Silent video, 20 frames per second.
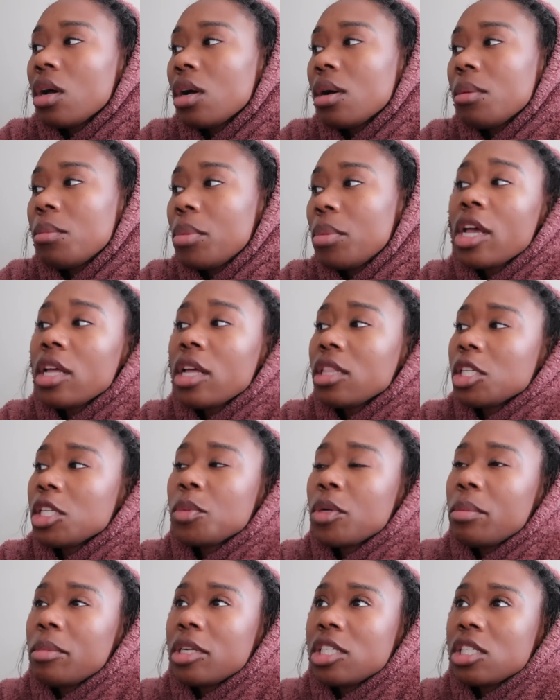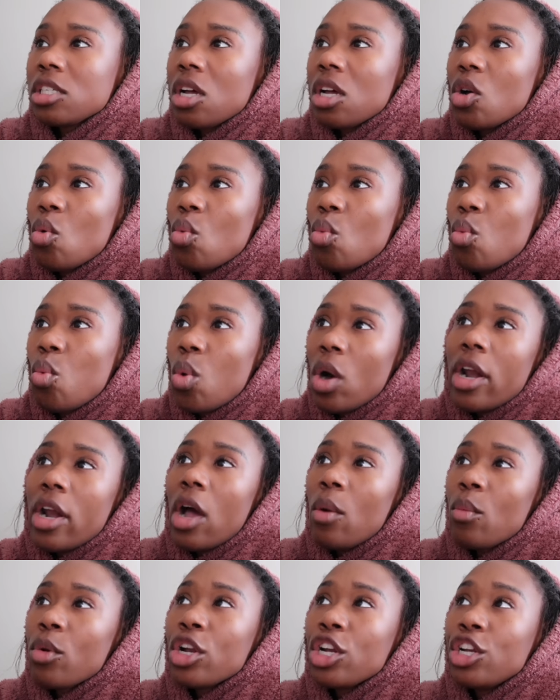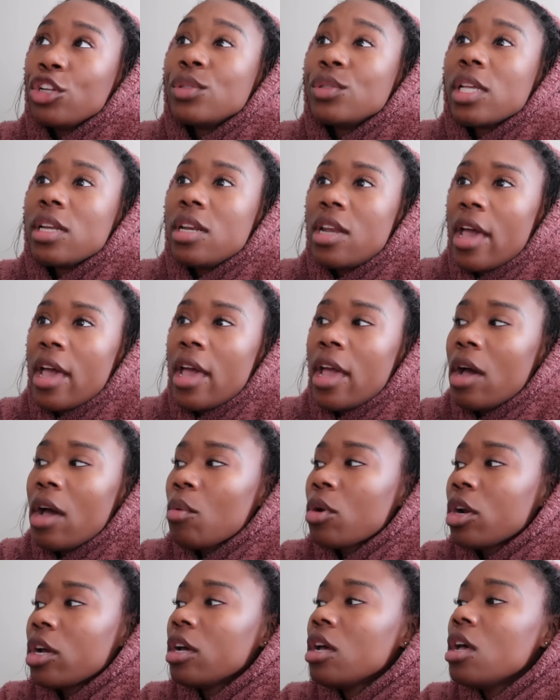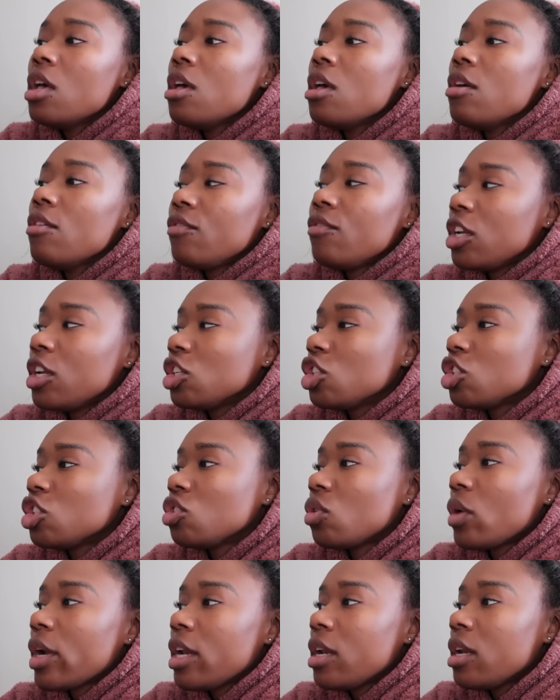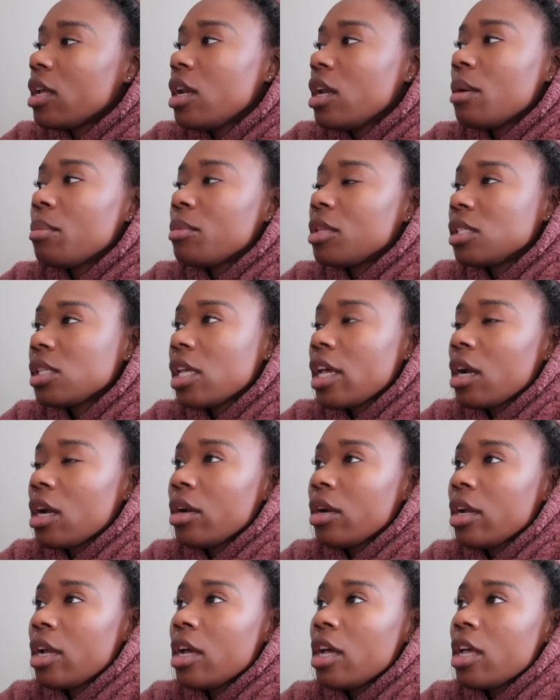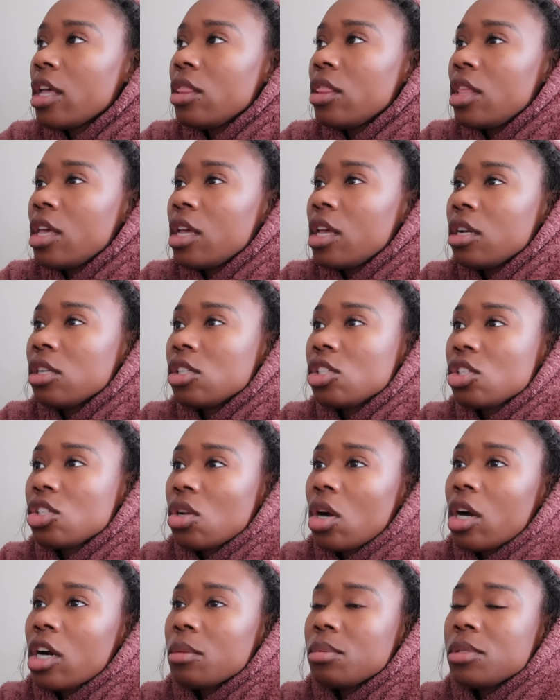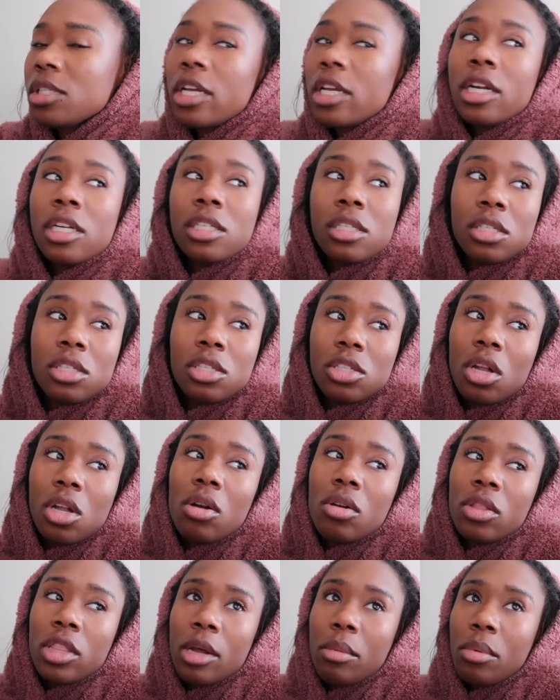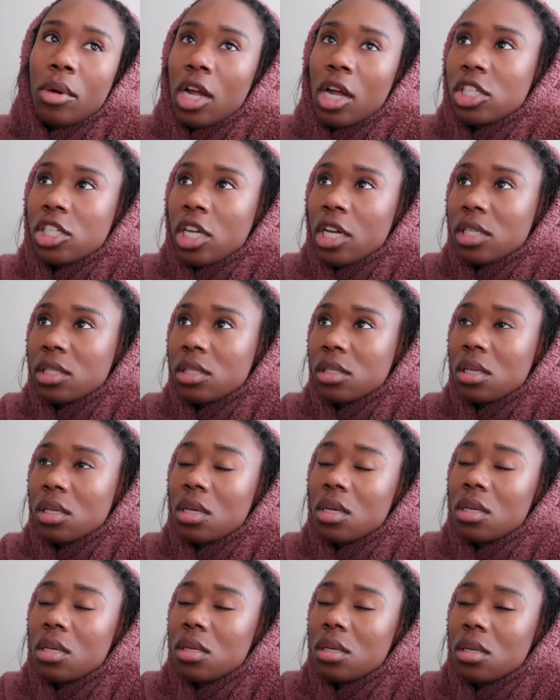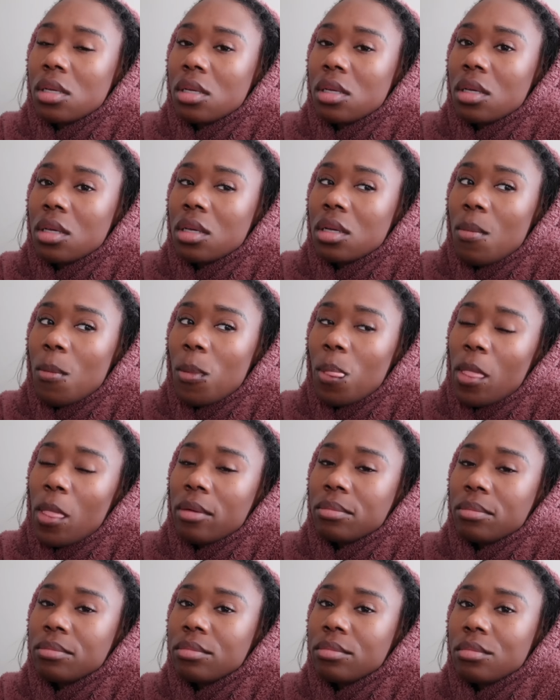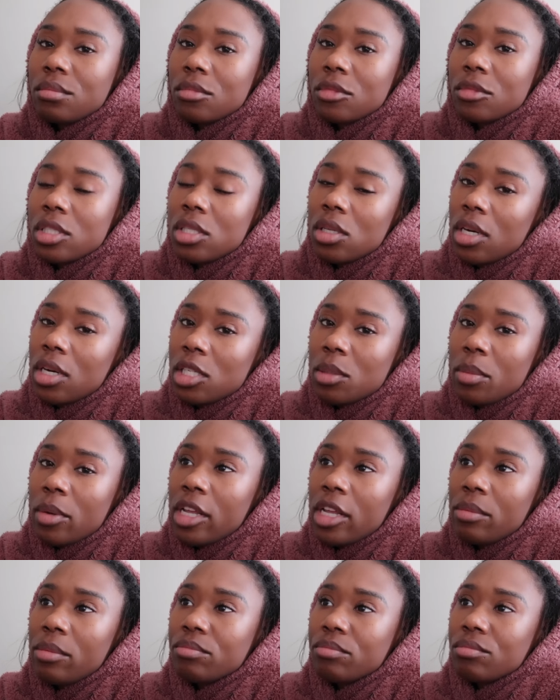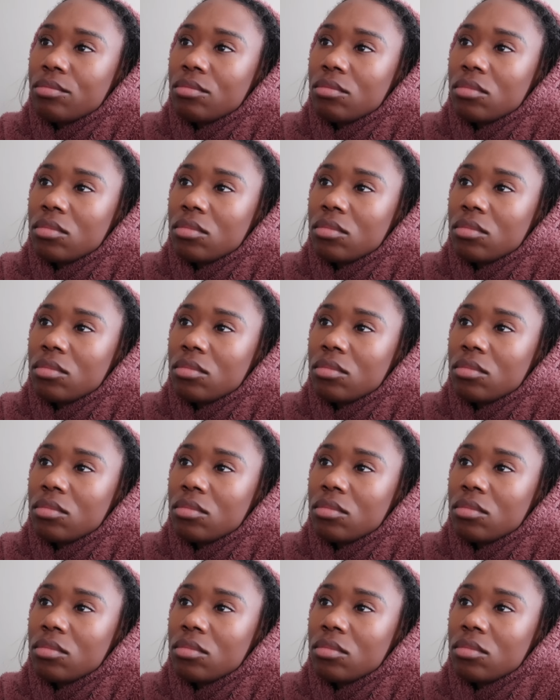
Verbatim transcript: Um, but yeah, that's pretty much what I want to do today. I want to finish straightening up this area and then start upstairs and start on that project. Yeah, so that's about it.